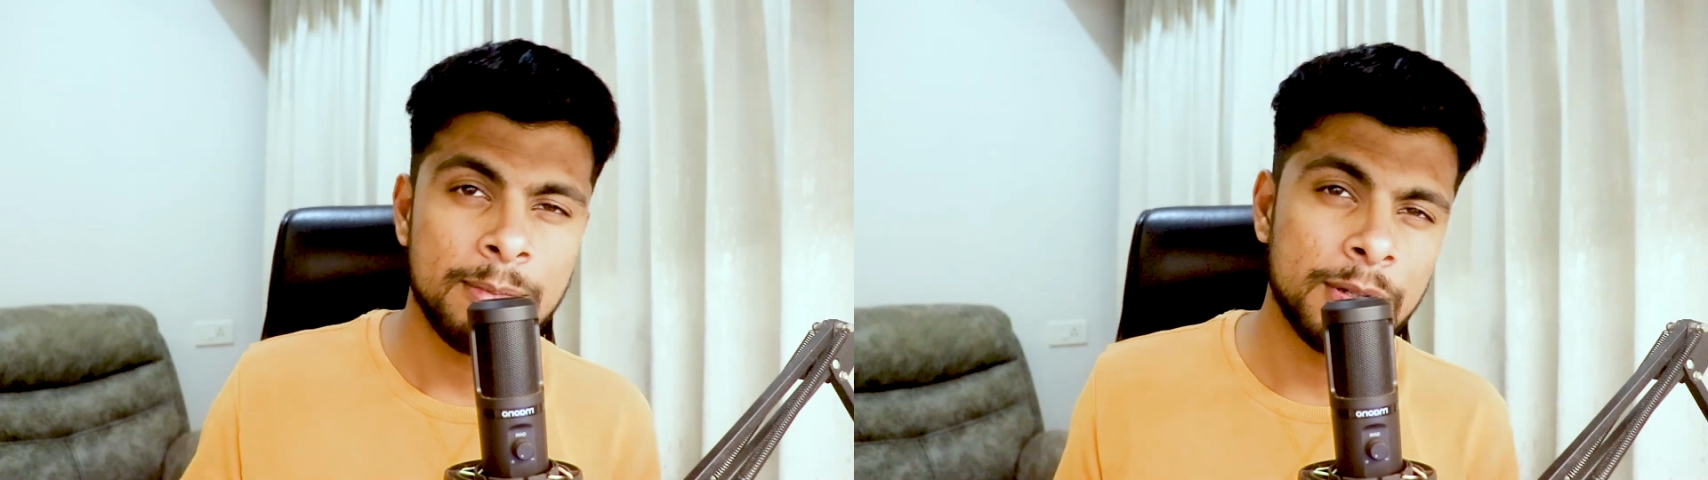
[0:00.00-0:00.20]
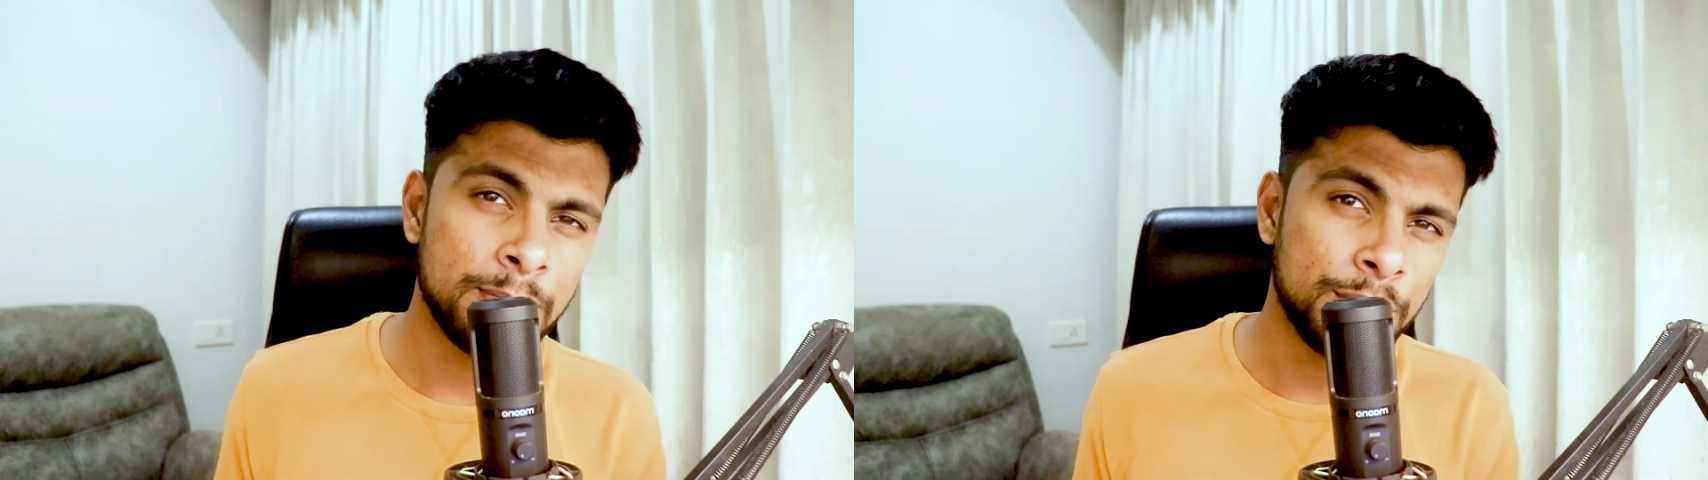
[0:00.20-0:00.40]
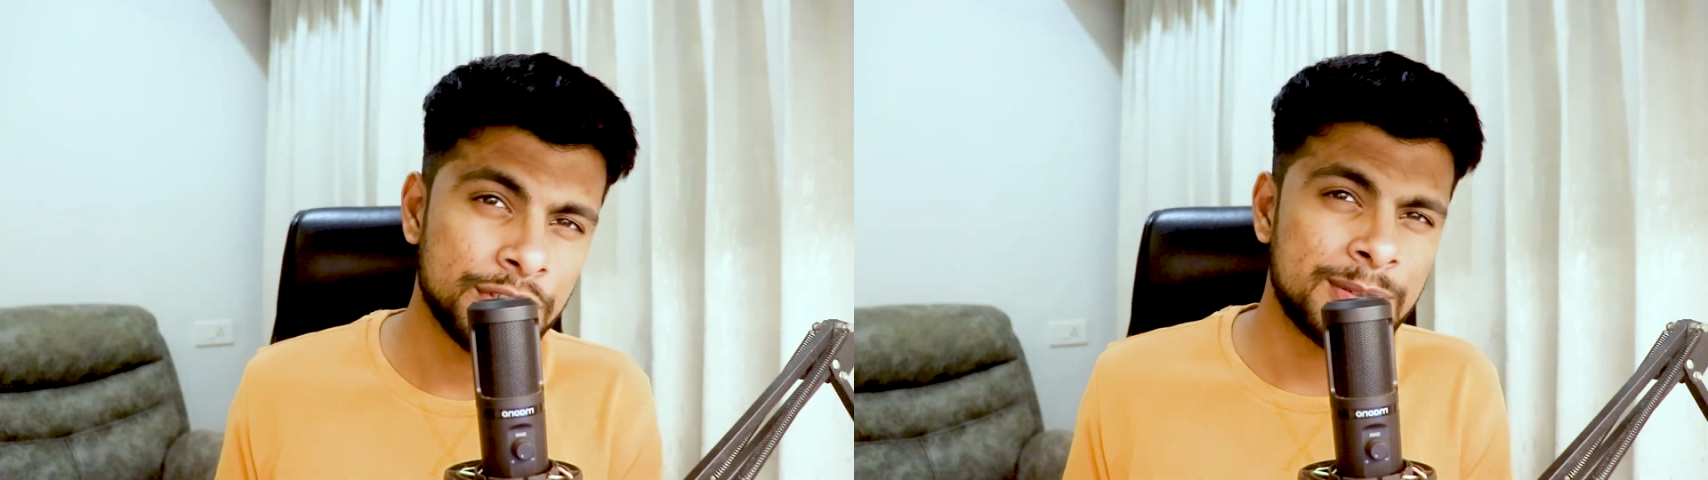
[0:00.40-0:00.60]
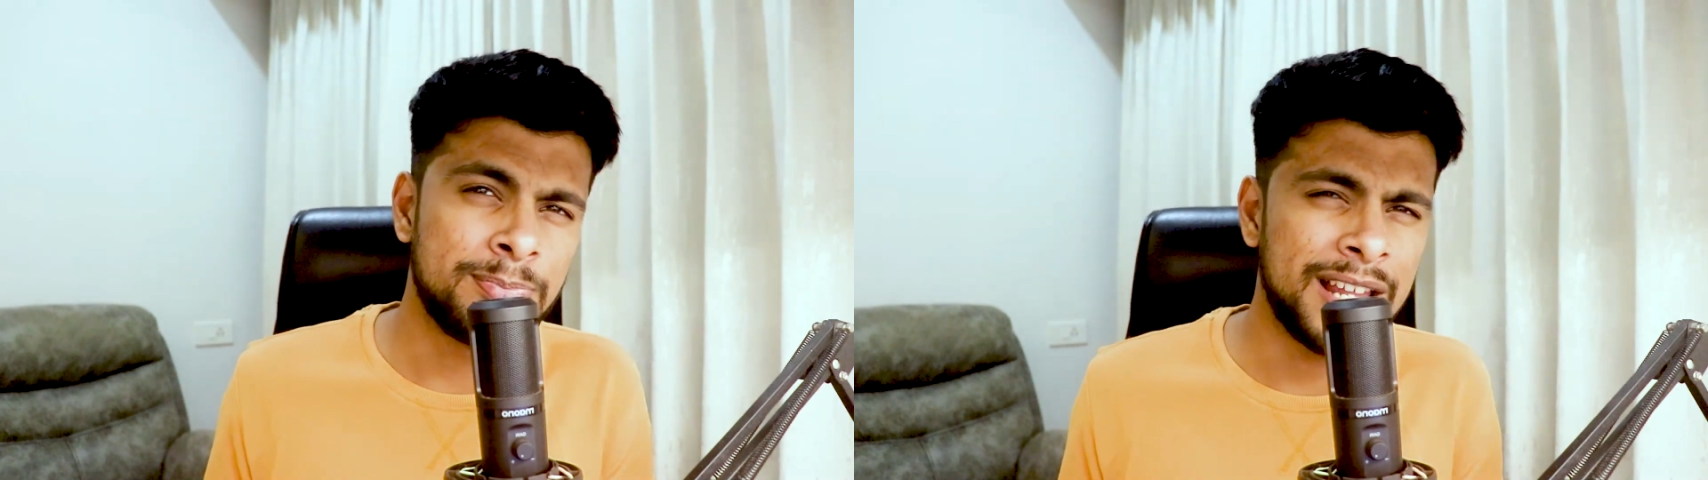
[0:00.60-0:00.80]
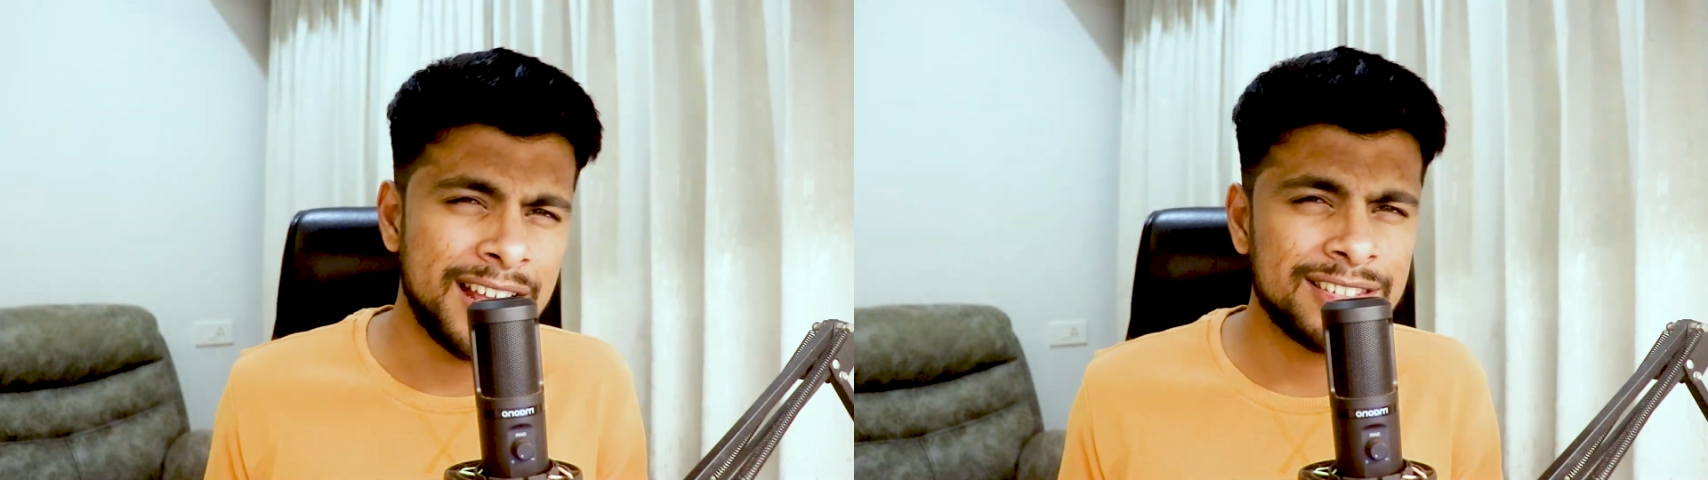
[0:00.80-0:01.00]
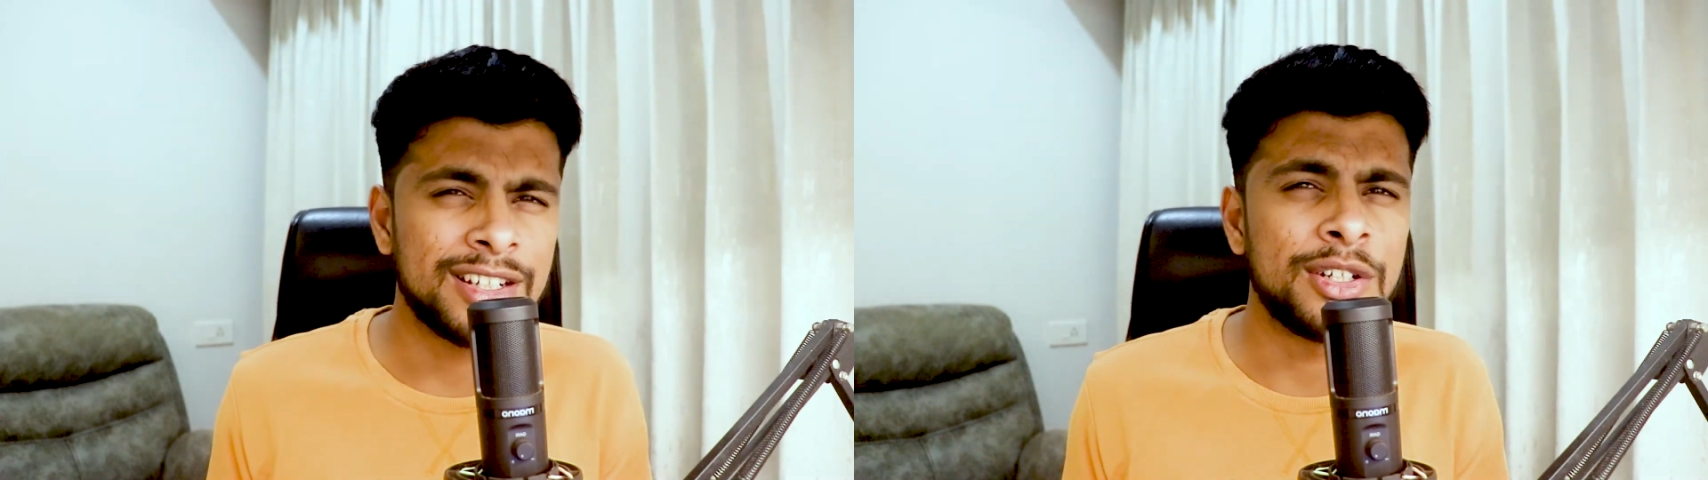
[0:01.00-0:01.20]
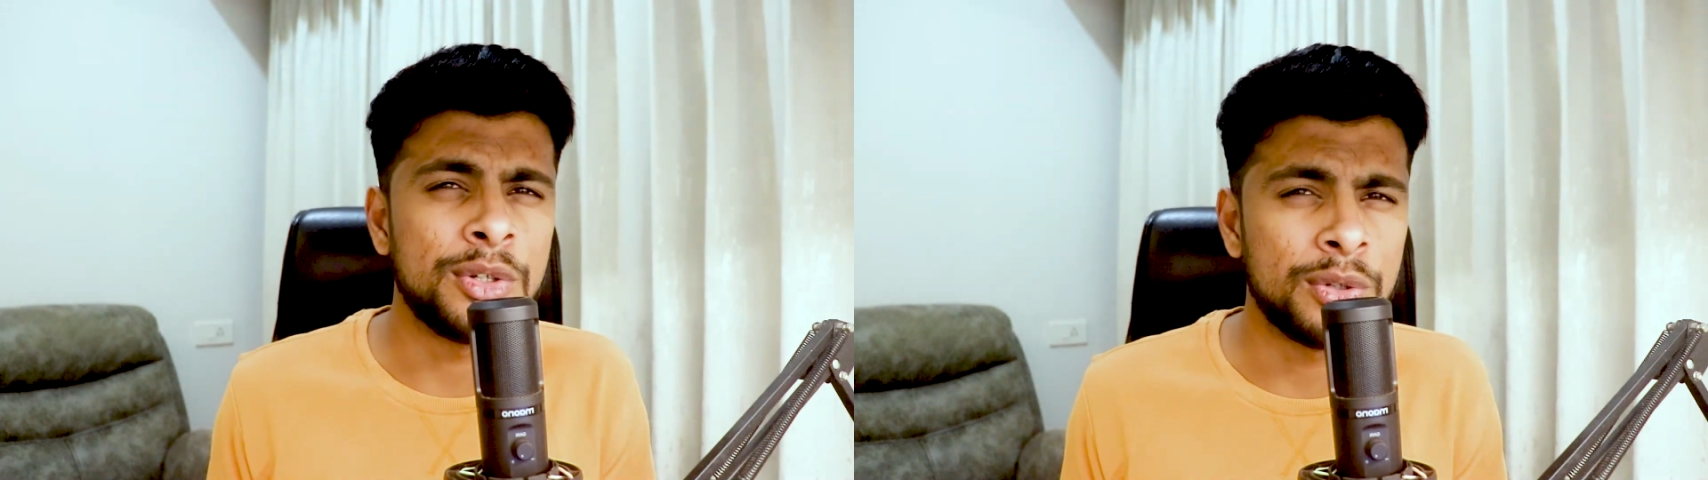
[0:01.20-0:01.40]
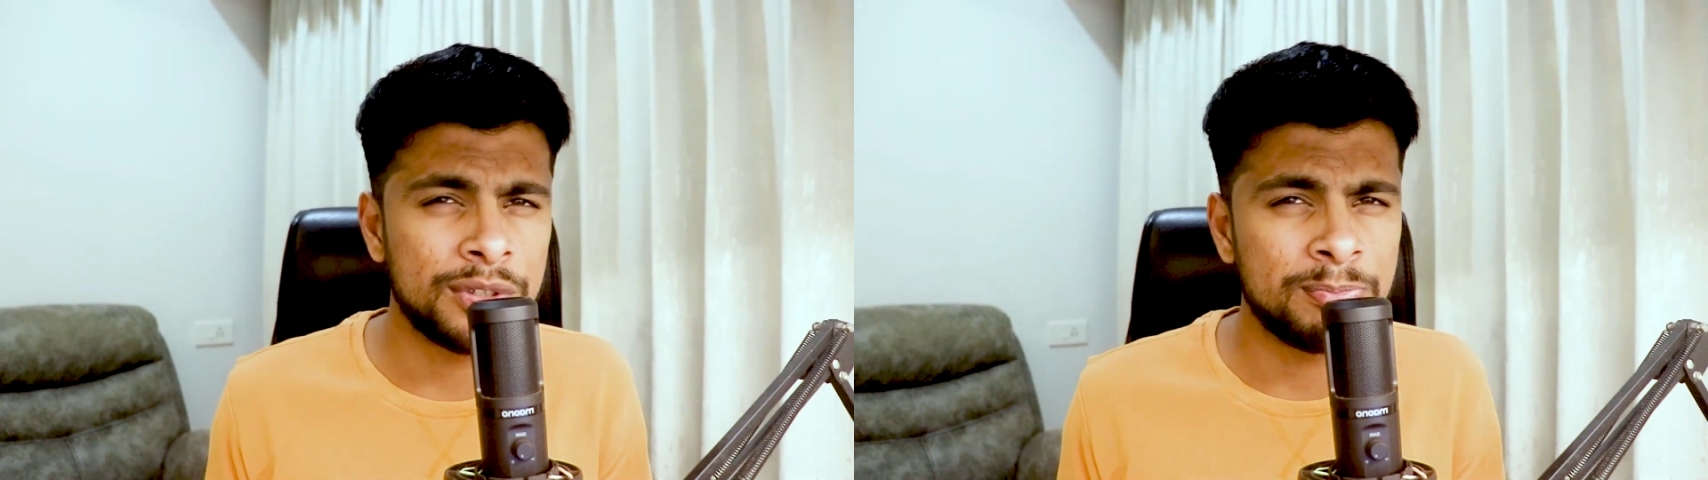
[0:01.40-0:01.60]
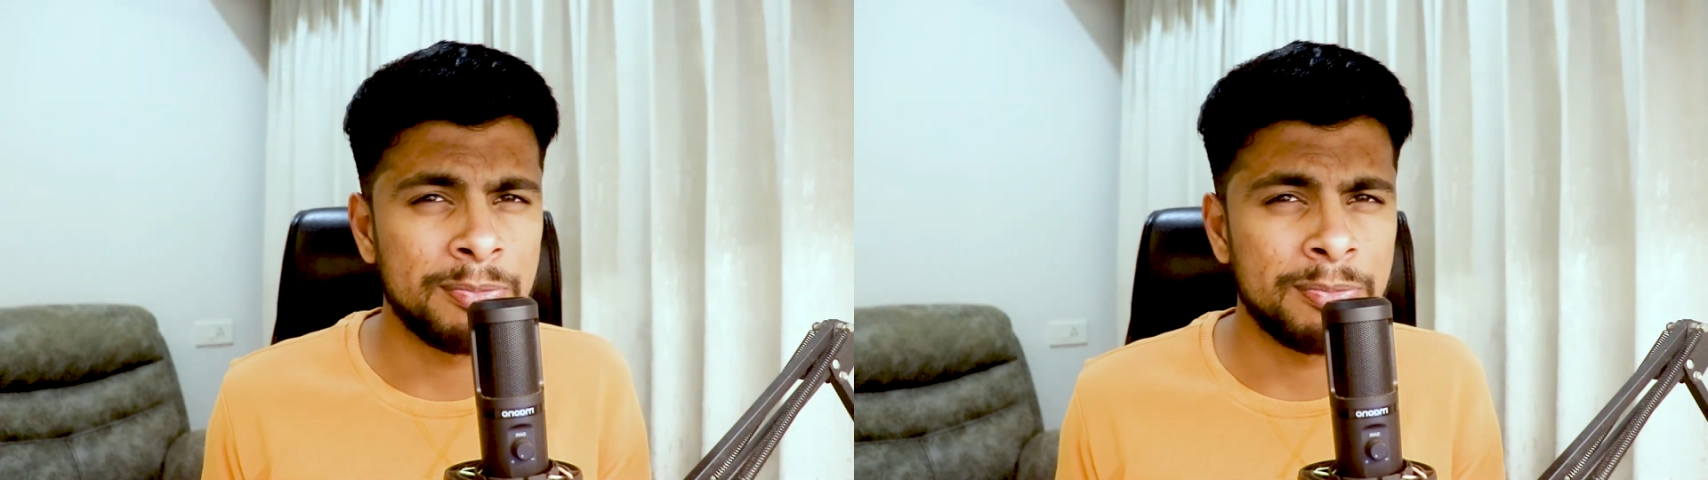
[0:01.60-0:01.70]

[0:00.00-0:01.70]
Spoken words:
But most plans are not